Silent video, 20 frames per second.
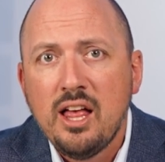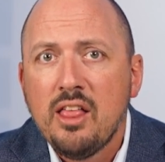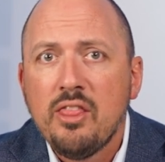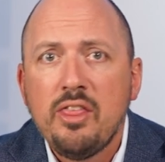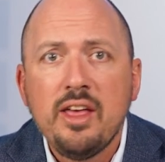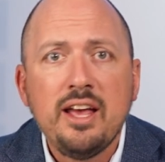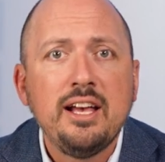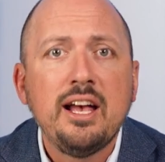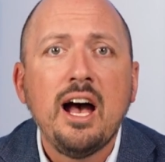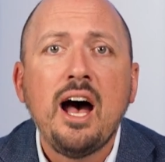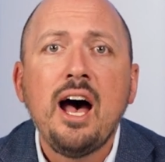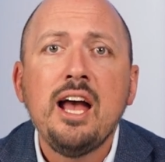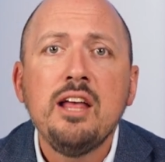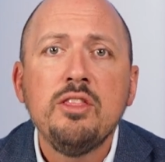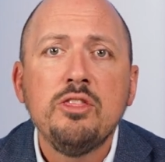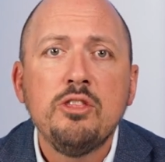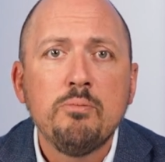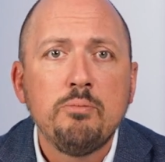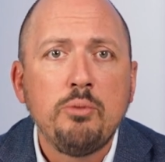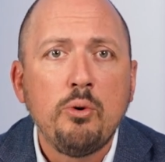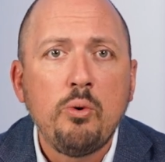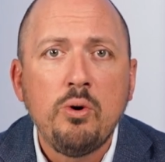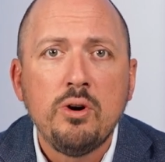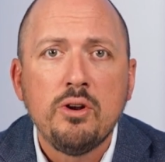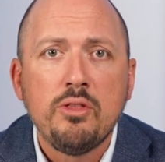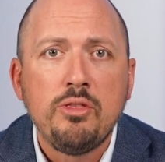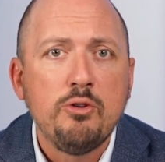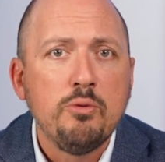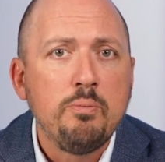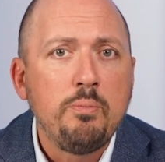They guide the
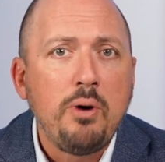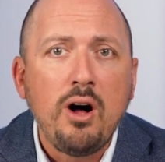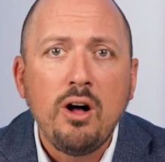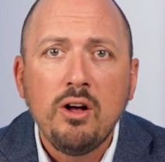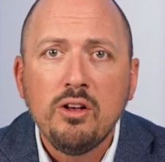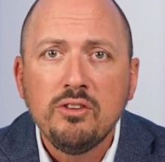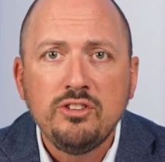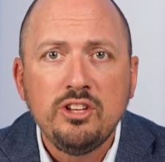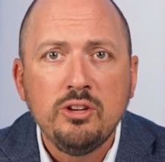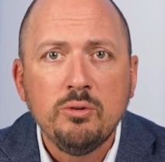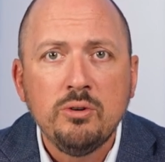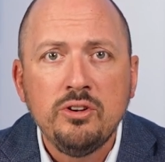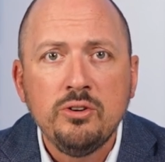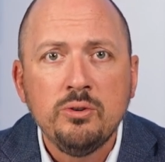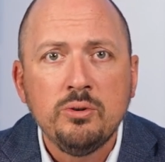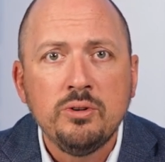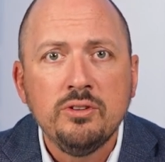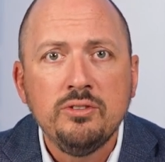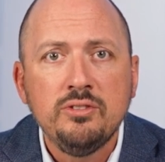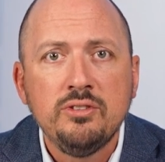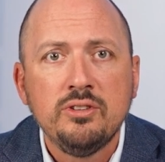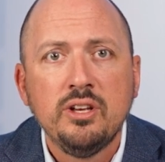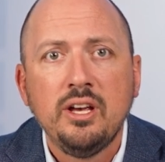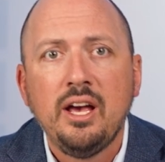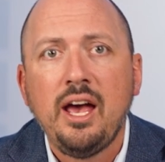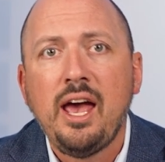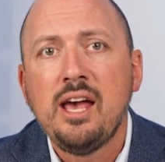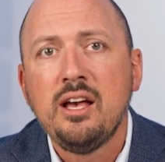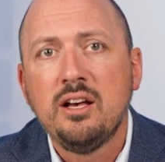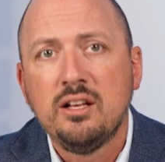board through policy renewals
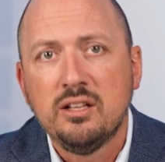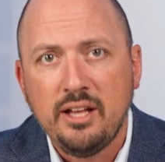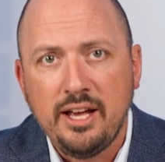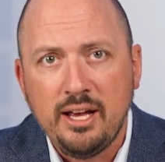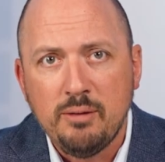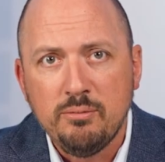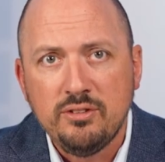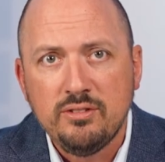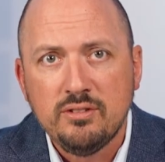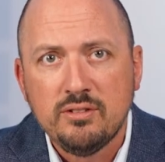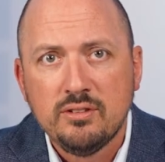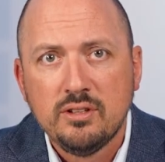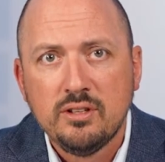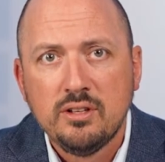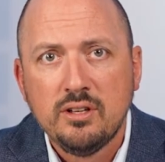and claims.